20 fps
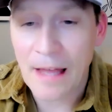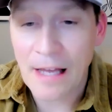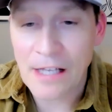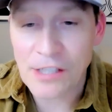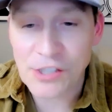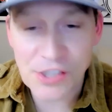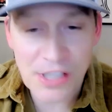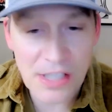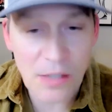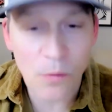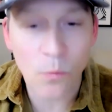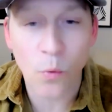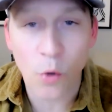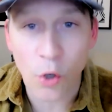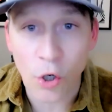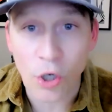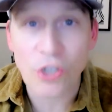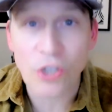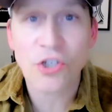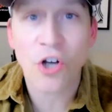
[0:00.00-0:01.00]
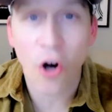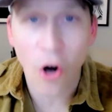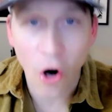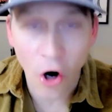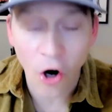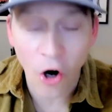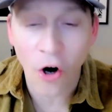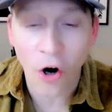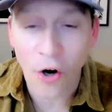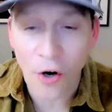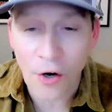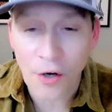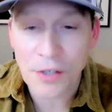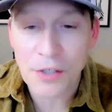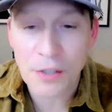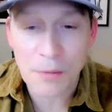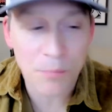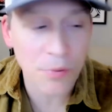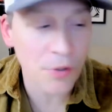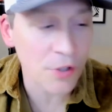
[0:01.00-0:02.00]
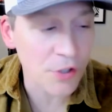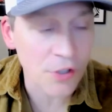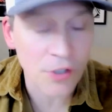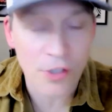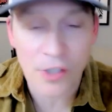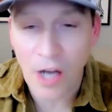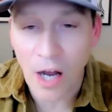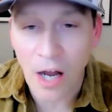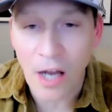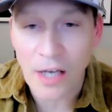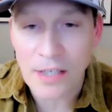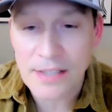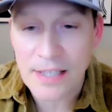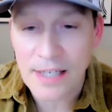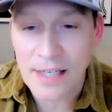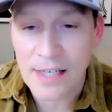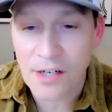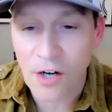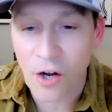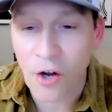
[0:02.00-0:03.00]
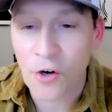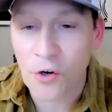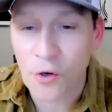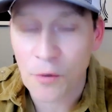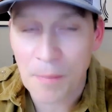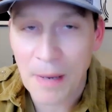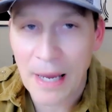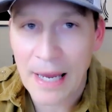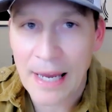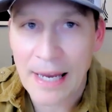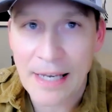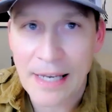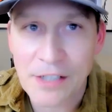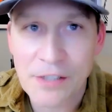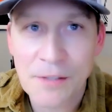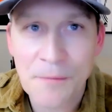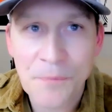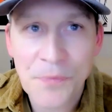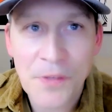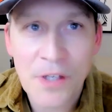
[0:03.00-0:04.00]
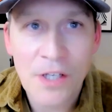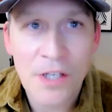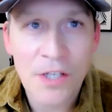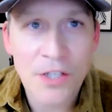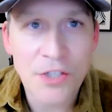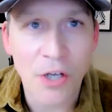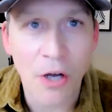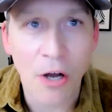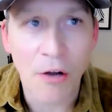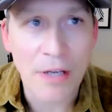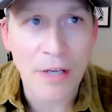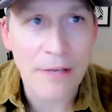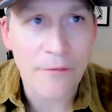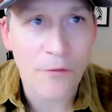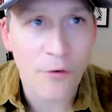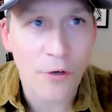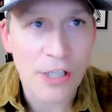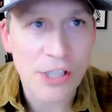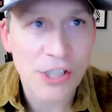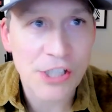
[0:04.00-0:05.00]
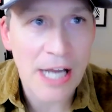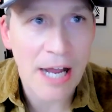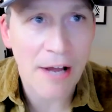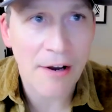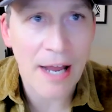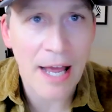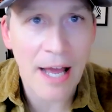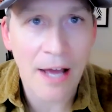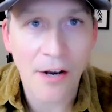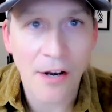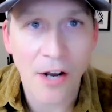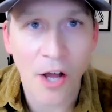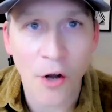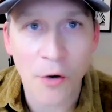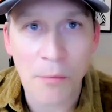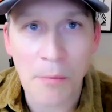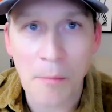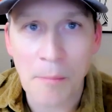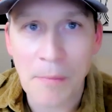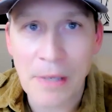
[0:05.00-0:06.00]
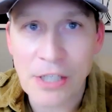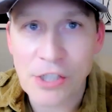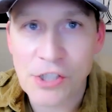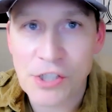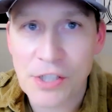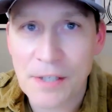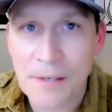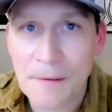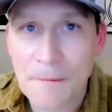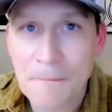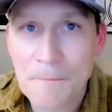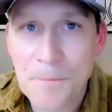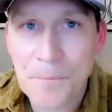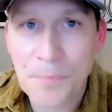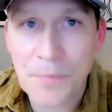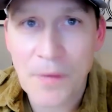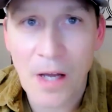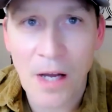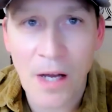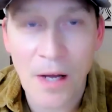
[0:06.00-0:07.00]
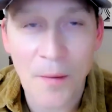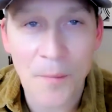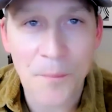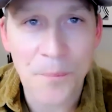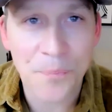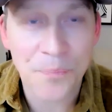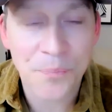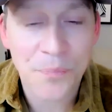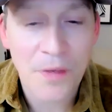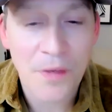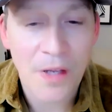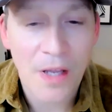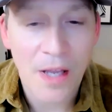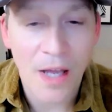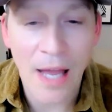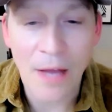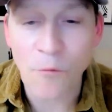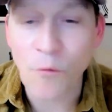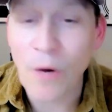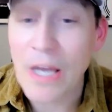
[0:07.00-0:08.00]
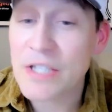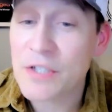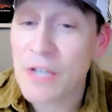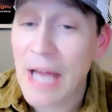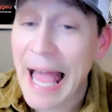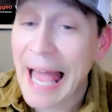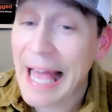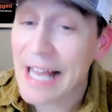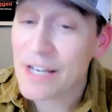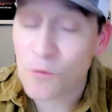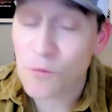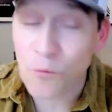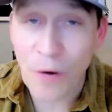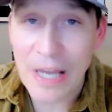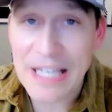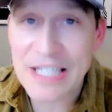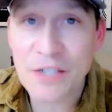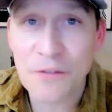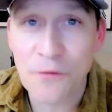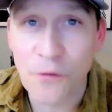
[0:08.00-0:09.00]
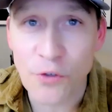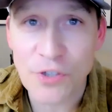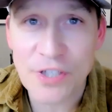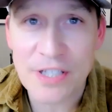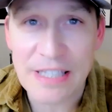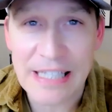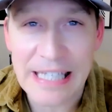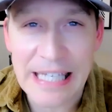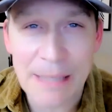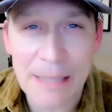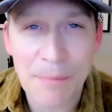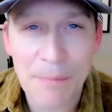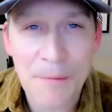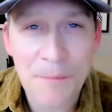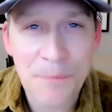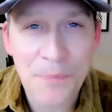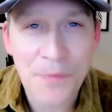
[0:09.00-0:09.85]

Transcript: She works hard to put good content on her page. So I'll give her a shout out, honorable mention at Restful Sleep.